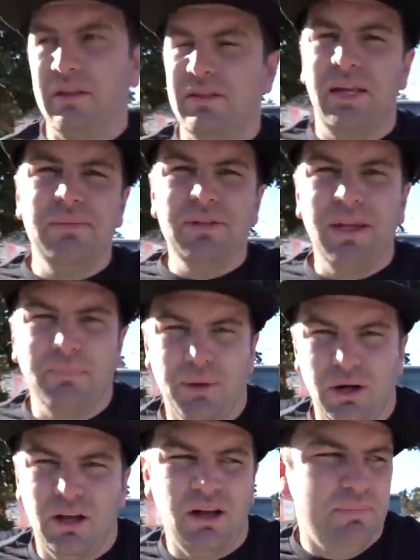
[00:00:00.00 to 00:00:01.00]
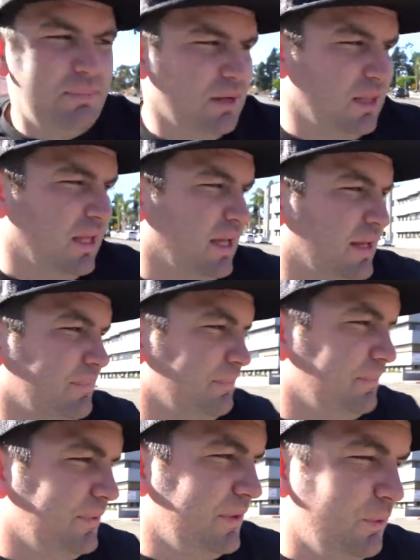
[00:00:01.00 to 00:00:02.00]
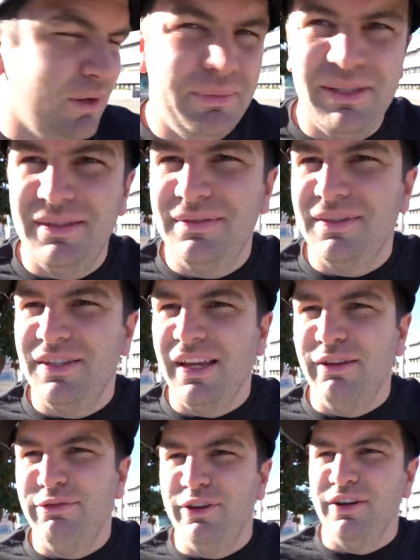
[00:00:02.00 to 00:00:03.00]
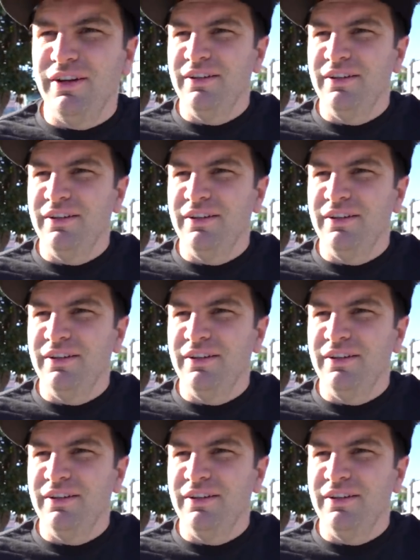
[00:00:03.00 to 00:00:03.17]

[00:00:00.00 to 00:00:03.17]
It seems like burn-off, but like, you want to be safe here.